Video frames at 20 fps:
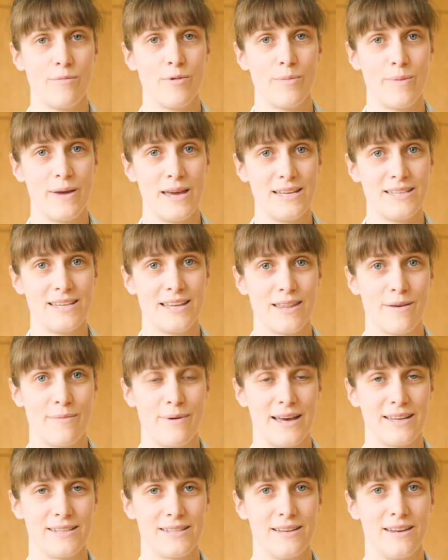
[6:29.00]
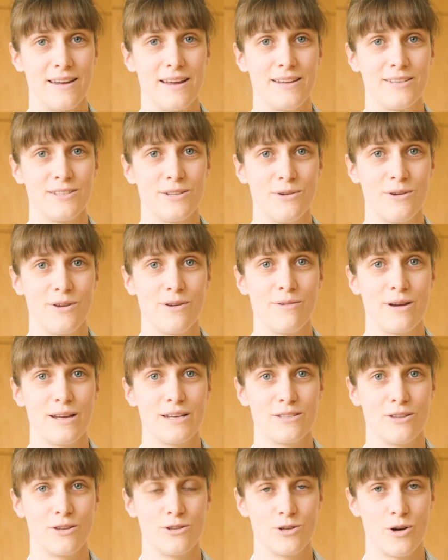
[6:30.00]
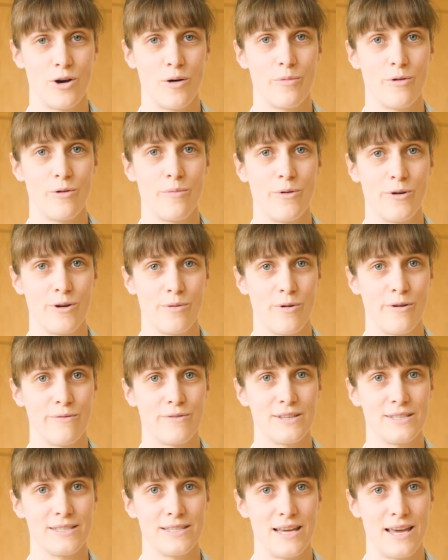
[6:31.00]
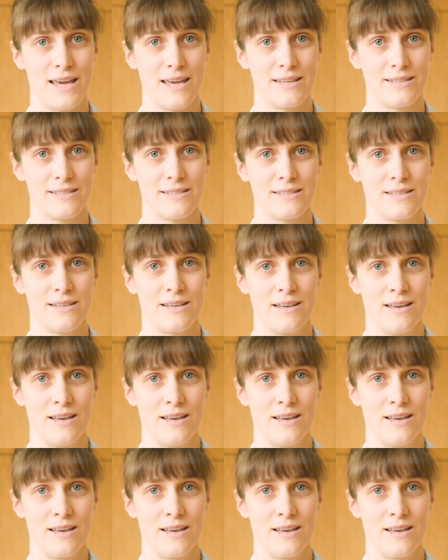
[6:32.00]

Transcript: repeating the pattern until you reach the top or bottom of the stairs.